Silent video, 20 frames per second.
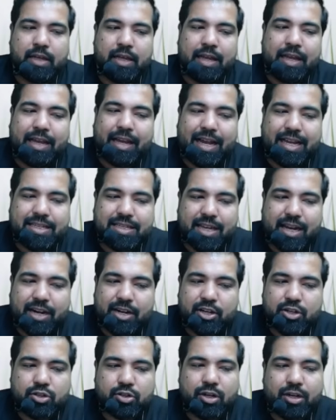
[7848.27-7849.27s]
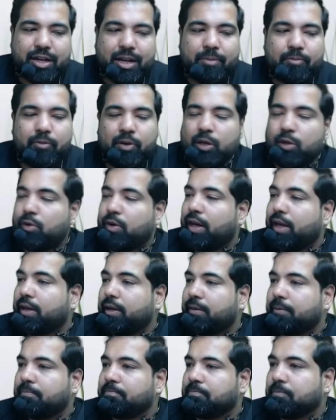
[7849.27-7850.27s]
Guys, additional depth will you get?
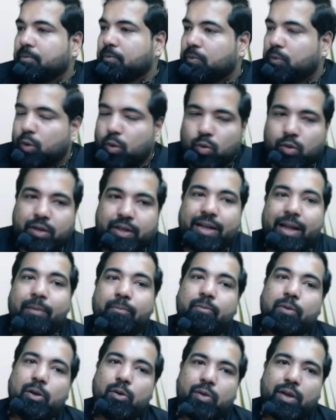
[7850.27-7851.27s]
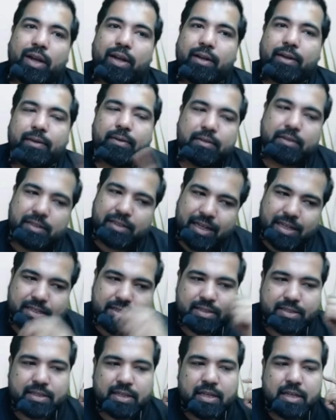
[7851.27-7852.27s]
No. Depth will you get?
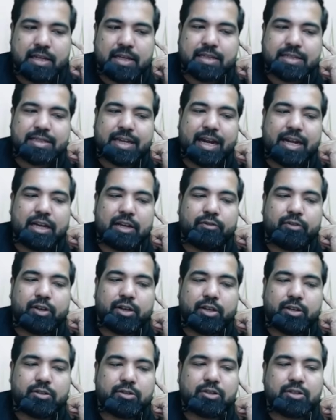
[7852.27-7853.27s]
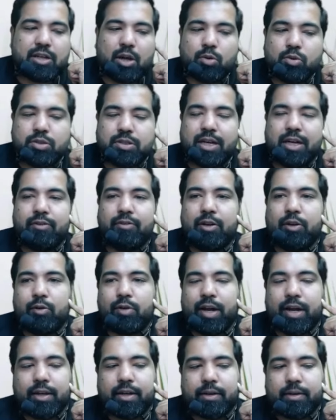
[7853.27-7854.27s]
Yes. Scientific research outside will you
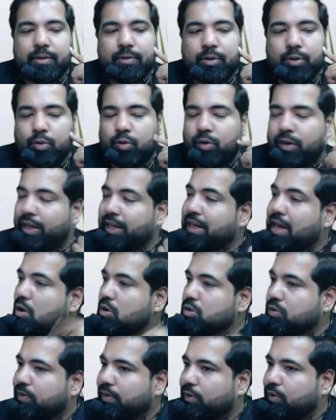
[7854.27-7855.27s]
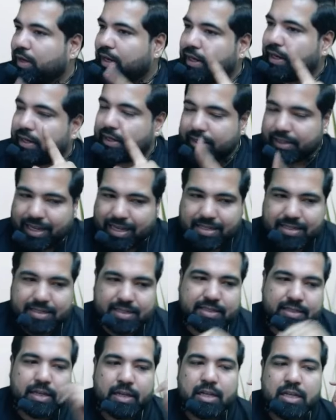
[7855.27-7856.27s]
get? No. In-house will you get?
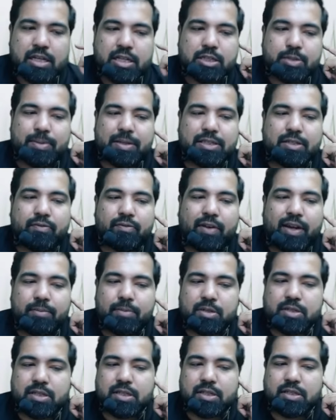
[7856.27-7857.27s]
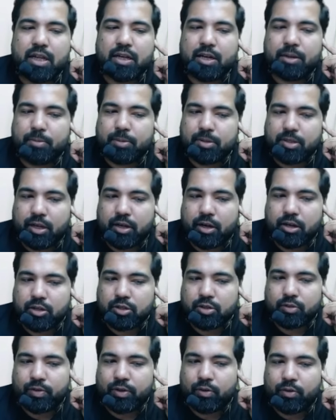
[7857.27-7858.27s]
Yes. Specified business 100%
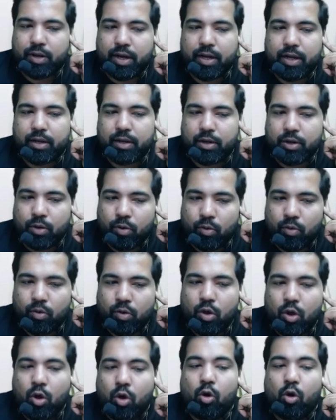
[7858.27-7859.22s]
reduction will you get? No.